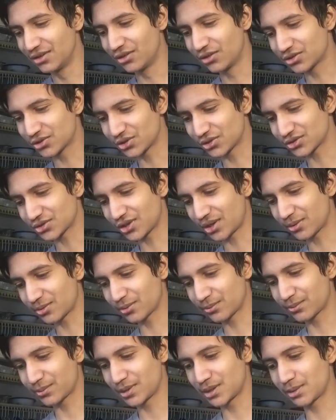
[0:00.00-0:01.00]
Subscribe to
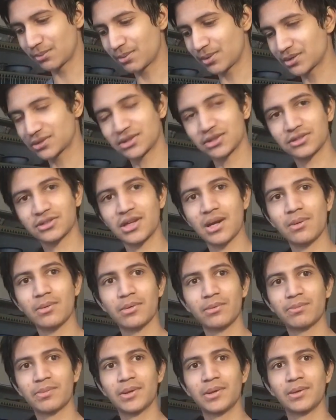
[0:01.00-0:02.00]
PewDiePie. Subscribe
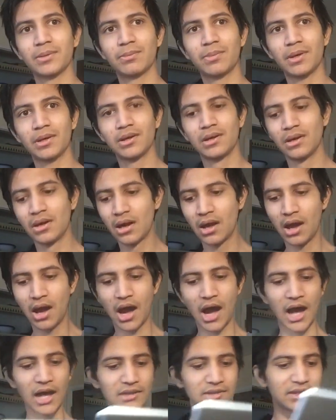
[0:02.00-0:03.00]
to PewDiePie.
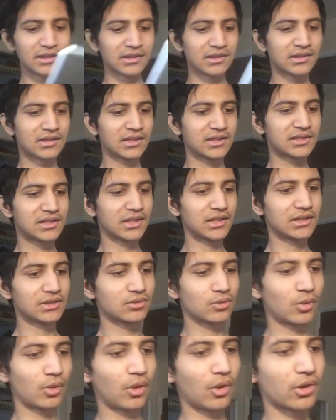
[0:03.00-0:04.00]
I think T-Series.
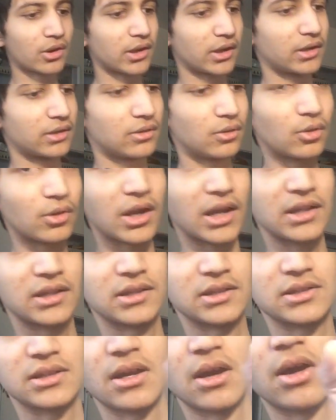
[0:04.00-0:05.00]
Okay, look at
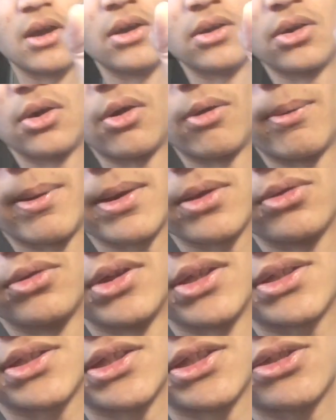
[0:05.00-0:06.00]
this. Oh my
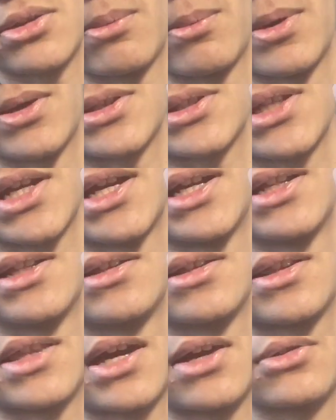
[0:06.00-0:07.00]
goodness, it's almost
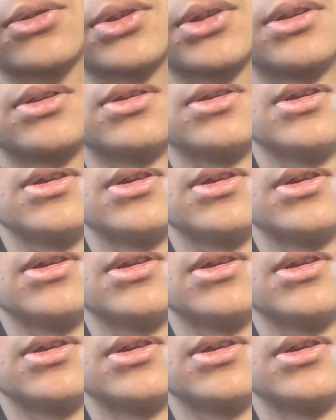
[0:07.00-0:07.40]
18,000.